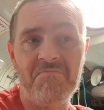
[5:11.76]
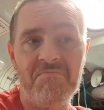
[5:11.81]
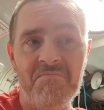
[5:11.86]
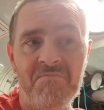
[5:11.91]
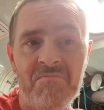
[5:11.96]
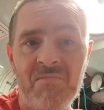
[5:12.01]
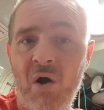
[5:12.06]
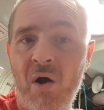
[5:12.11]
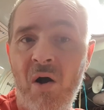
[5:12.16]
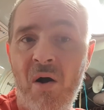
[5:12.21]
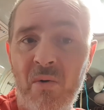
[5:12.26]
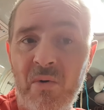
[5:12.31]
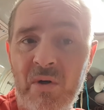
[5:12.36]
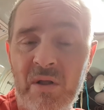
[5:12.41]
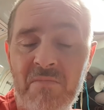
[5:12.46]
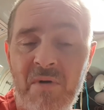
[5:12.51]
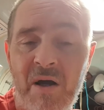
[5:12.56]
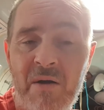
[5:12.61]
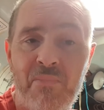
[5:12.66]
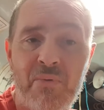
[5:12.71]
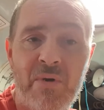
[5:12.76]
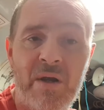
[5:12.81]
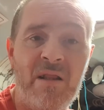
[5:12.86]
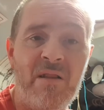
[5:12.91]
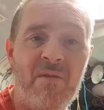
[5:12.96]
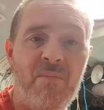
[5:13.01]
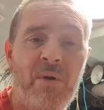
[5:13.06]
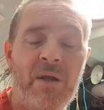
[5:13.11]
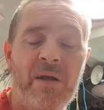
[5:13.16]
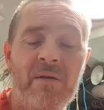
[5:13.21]
Not holding my
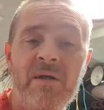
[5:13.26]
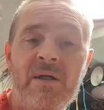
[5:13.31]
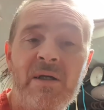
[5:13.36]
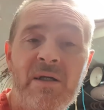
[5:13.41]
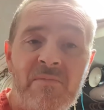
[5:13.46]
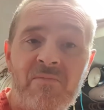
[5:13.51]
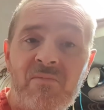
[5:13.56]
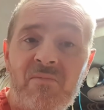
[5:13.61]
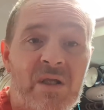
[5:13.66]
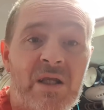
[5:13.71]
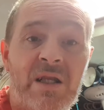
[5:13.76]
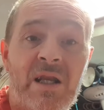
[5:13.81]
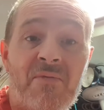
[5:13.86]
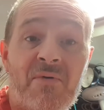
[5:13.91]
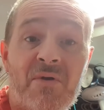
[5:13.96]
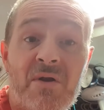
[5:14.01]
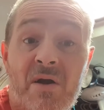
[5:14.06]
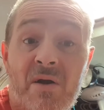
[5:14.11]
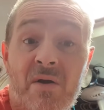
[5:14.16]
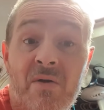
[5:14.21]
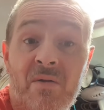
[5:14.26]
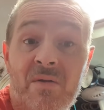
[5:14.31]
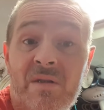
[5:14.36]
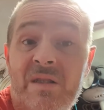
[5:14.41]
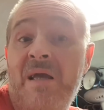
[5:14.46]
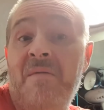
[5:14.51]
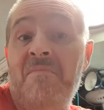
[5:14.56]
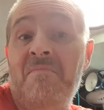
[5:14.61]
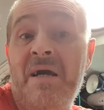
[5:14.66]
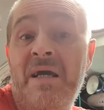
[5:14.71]
breath, but you never know.
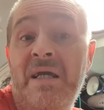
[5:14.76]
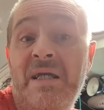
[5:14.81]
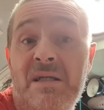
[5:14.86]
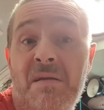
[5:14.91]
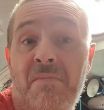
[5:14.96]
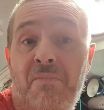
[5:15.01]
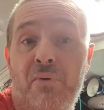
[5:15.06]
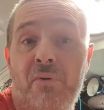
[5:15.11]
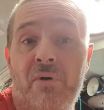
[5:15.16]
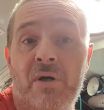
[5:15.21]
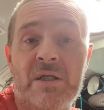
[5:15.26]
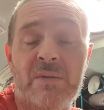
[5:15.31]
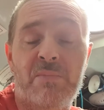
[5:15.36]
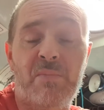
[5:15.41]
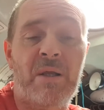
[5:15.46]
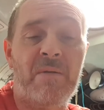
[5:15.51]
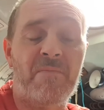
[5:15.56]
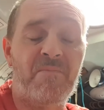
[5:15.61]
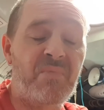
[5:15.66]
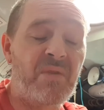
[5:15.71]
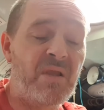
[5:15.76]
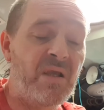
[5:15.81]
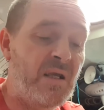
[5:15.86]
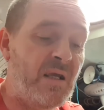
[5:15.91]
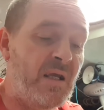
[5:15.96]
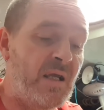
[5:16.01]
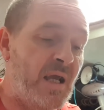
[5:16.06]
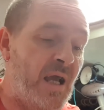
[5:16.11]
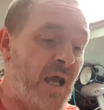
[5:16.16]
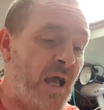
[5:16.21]
They may surprise me.
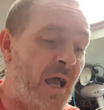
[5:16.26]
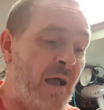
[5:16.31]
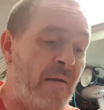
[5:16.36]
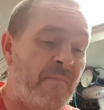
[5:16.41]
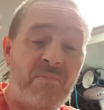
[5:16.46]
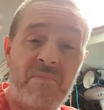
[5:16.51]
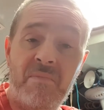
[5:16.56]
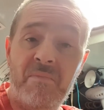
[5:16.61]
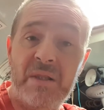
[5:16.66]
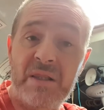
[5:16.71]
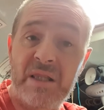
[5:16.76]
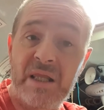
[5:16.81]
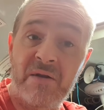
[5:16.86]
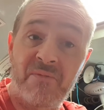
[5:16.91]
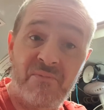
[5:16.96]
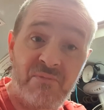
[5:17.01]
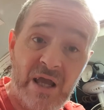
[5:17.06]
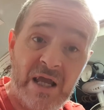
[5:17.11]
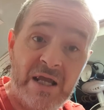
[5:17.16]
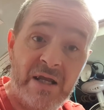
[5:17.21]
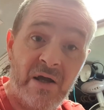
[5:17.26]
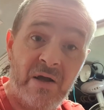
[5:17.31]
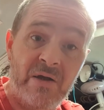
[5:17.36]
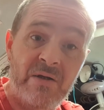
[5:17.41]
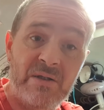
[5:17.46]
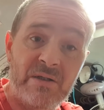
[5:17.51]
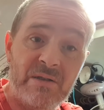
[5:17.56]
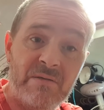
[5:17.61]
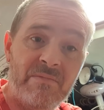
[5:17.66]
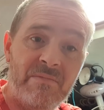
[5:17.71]
But then if they
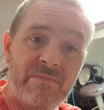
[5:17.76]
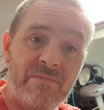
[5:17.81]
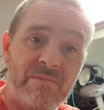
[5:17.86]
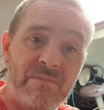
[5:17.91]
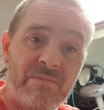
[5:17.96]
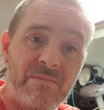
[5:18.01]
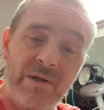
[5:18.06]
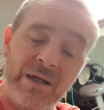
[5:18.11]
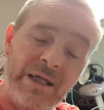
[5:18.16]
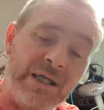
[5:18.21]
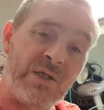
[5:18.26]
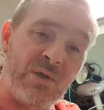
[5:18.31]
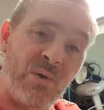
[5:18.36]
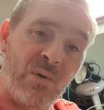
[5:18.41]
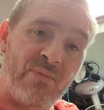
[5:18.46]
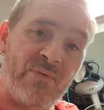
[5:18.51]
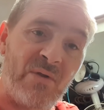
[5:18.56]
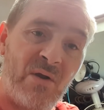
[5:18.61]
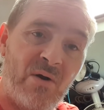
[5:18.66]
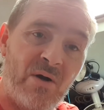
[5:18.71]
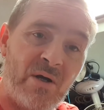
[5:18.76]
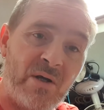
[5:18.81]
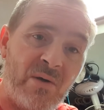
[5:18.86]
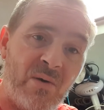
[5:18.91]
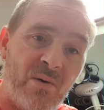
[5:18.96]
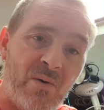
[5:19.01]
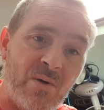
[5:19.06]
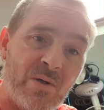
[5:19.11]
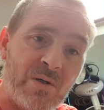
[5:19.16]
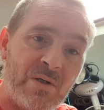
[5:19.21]
don't, it's off to High
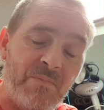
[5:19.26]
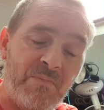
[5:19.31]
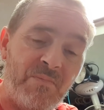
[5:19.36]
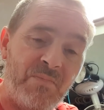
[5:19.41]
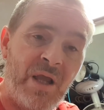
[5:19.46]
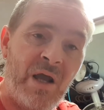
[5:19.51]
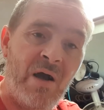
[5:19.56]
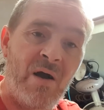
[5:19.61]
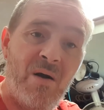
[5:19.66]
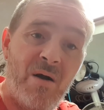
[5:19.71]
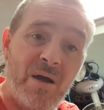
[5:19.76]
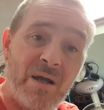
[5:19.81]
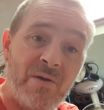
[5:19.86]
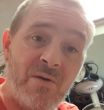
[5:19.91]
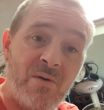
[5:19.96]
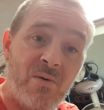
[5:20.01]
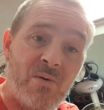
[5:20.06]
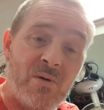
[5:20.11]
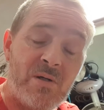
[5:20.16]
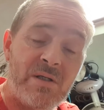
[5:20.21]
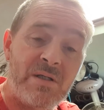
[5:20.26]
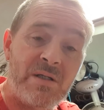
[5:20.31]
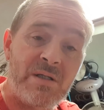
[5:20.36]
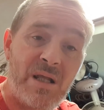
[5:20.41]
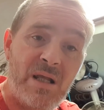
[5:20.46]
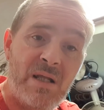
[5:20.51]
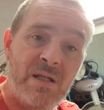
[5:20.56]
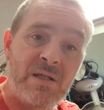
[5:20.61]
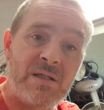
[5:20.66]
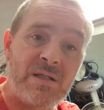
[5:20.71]
Court. Now, High Court
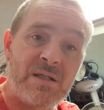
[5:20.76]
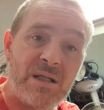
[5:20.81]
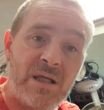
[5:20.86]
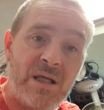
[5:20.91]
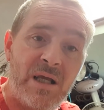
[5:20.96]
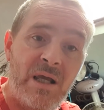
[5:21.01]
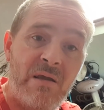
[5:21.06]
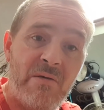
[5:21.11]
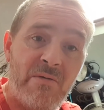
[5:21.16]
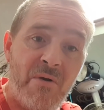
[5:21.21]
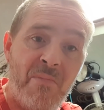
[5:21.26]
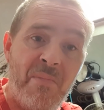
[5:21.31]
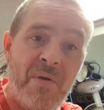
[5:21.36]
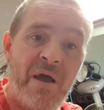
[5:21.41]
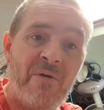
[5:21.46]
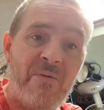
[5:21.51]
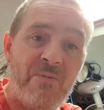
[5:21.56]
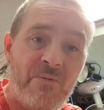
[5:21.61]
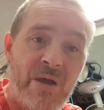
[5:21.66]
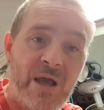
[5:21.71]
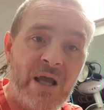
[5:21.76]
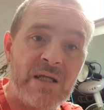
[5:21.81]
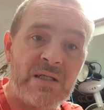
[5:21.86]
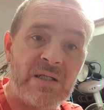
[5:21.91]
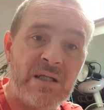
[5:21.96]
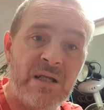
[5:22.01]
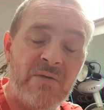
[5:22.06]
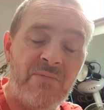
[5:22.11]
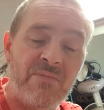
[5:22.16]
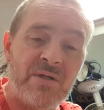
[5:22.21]
tends to care about facts
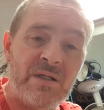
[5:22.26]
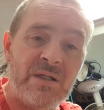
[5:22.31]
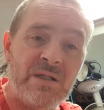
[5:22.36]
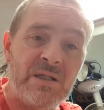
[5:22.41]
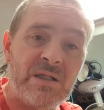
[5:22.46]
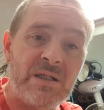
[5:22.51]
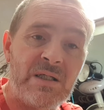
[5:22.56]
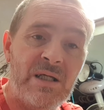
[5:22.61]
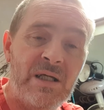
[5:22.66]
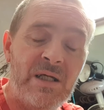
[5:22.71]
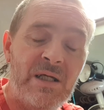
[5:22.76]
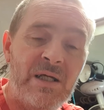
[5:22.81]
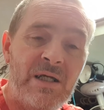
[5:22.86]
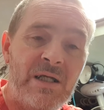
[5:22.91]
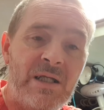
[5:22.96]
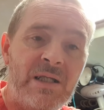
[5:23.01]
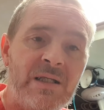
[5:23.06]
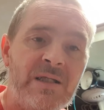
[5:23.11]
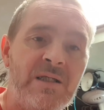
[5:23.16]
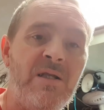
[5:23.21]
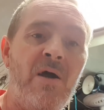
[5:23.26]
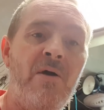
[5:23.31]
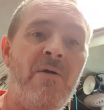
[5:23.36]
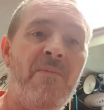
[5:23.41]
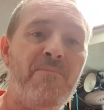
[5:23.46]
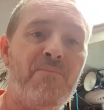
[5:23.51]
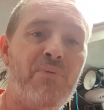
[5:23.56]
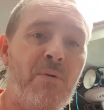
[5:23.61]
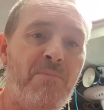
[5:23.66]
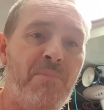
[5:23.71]
and evidence. There's no
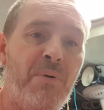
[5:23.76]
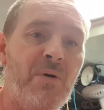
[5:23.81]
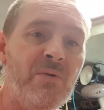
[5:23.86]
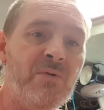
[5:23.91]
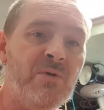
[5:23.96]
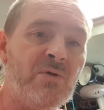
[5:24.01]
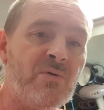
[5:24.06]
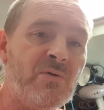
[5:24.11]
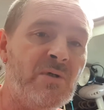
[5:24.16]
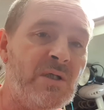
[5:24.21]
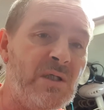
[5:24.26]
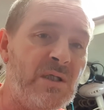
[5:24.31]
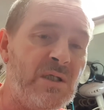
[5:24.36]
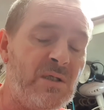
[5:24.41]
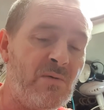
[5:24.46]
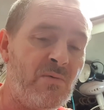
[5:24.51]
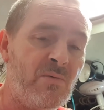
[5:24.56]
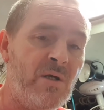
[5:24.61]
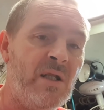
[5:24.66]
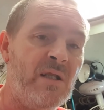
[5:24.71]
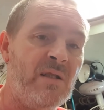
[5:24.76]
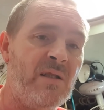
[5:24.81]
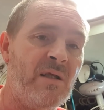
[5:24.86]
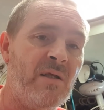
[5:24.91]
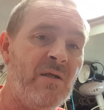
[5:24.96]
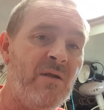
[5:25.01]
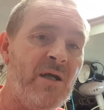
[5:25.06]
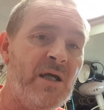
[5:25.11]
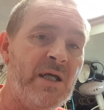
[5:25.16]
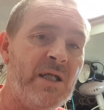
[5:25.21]
preponderance or
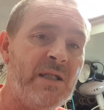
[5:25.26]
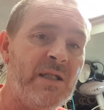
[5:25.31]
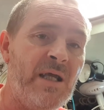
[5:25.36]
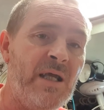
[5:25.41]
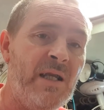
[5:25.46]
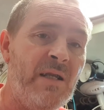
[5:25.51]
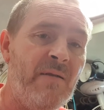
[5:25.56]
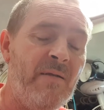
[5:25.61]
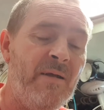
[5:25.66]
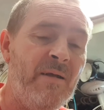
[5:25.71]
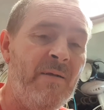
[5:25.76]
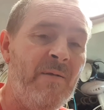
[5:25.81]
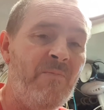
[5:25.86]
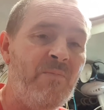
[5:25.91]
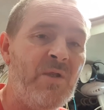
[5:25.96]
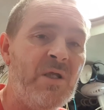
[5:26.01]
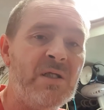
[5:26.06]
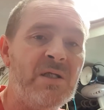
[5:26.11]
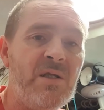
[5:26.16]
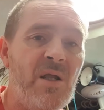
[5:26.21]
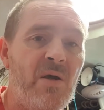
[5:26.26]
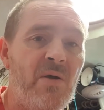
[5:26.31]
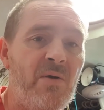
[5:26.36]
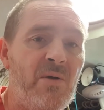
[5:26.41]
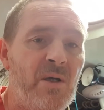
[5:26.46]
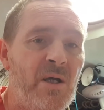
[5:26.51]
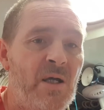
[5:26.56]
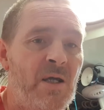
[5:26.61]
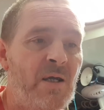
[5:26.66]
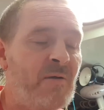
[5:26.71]
anything like that. There's no
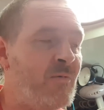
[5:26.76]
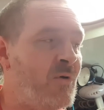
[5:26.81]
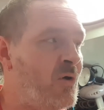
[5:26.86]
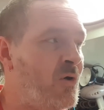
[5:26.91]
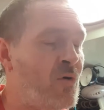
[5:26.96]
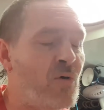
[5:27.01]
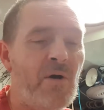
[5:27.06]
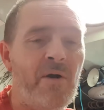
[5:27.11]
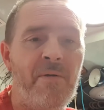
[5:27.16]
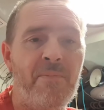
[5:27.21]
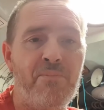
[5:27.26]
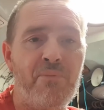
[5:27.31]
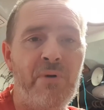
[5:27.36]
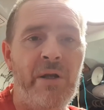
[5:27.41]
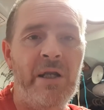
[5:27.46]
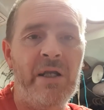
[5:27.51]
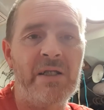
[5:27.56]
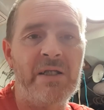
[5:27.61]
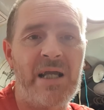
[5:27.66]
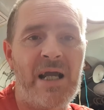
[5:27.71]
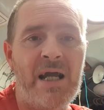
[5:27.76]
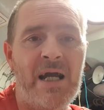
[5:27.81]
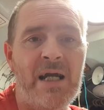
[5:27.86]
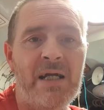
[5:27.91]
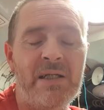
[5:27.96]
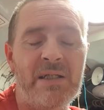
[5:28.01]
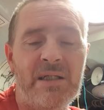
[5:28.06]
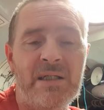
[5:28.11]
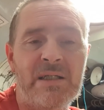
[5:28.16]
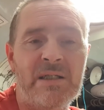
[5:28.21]
crook Brent
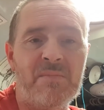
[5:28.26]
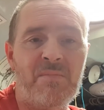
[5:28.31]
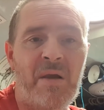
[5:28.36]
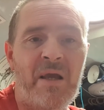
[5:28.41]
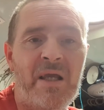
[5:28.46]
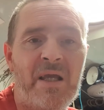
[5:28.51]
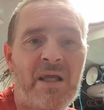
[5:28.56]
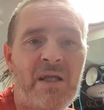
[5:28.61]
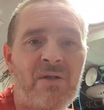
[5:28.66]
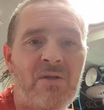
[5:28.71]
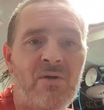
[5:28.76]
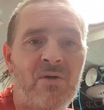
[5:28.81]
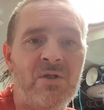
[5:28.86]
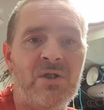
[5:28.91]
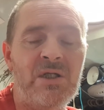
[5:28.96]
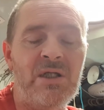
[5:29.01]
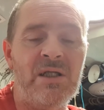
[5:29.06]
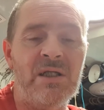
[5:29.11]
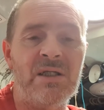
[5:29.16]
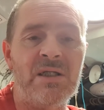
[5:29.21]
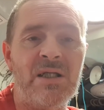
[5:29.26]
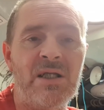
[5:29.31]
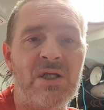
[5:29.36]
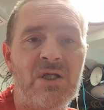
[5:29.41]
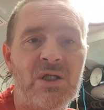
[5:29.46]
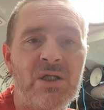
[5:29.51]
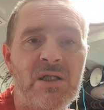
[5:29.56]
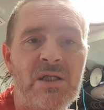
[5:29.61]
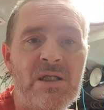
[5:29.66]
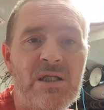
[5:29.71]
Carters making dodgy
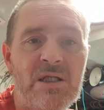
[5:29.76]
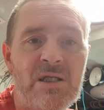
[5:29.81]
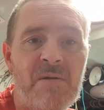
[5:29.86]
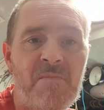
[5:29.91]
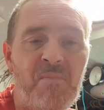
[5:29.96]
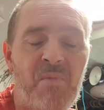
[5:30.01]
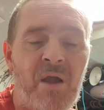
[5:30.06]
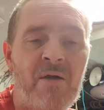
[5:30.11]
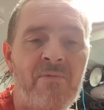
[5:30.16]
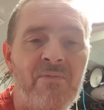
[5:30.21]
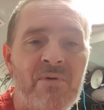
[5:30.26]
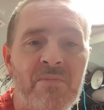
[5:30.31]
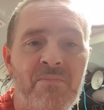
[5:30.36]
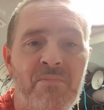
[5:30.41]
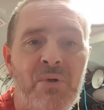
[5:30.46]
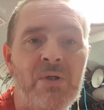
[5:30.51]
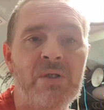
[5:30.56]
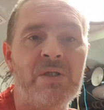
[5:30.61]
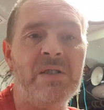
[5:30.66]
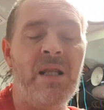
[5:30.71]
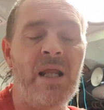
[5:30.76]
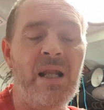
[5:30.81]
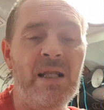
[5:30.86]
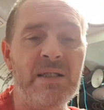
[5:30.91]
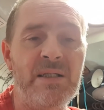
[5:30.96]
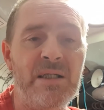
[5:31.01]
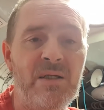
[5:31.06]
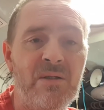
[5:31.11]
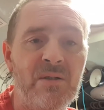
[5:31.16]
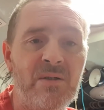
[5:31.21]
decisions over
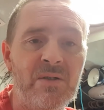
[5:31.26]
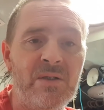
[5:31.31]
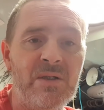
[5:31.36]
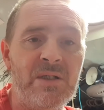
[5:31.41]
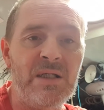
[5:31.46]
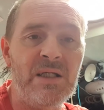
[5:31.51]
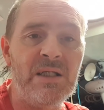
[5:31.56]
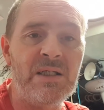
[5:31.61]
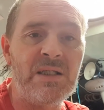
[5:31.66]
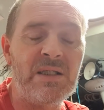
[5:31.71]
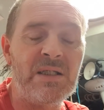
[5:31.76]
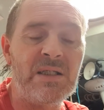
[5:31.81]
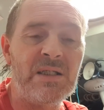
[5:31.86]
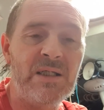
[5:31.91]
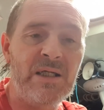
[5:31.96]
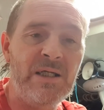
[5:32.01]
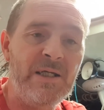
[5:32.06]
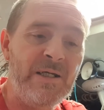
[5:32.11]
personality contests.